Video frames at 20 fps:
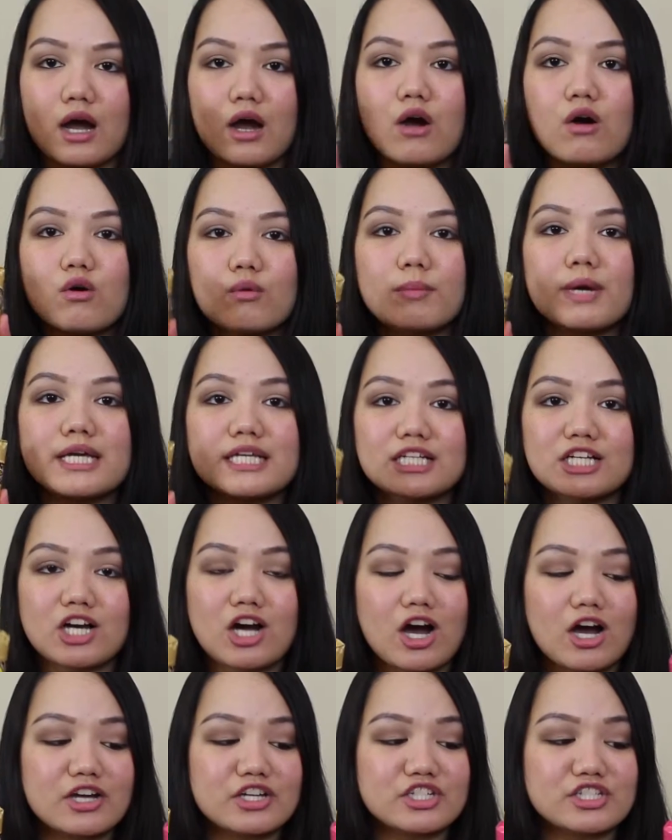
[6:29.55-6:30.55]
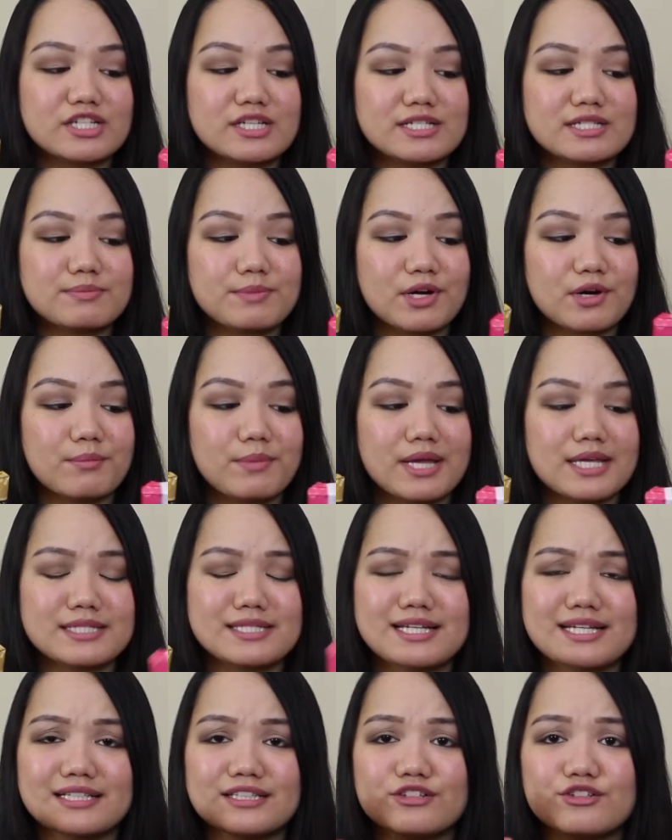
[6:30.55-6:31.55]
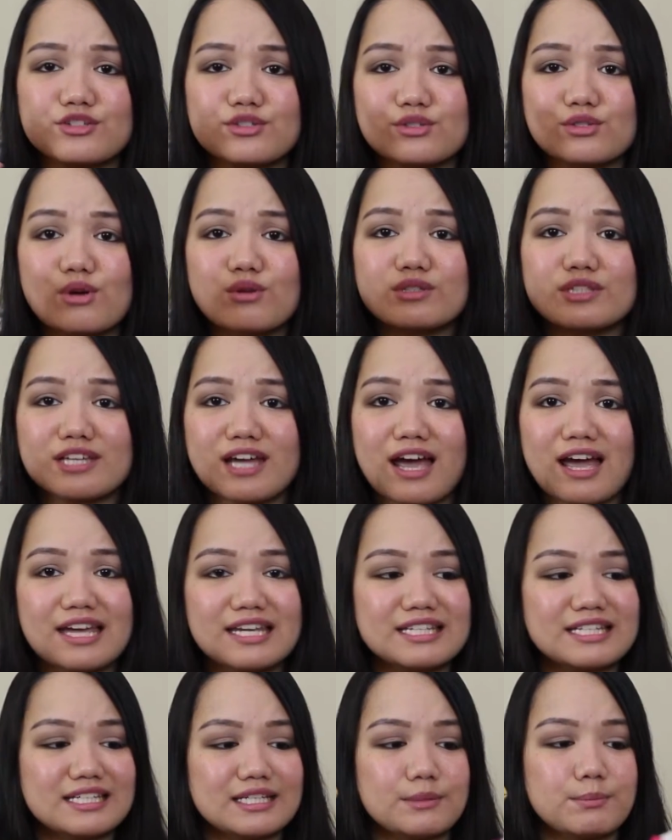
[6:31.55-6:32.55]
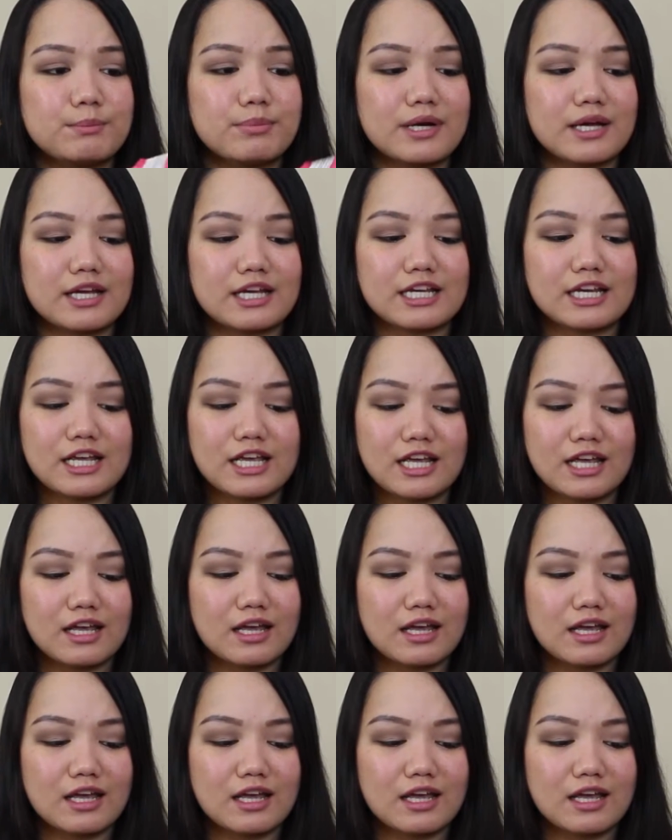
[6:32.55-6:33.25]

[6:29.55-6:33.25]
Oh my gosh, they smell amazing. They're so tiny, but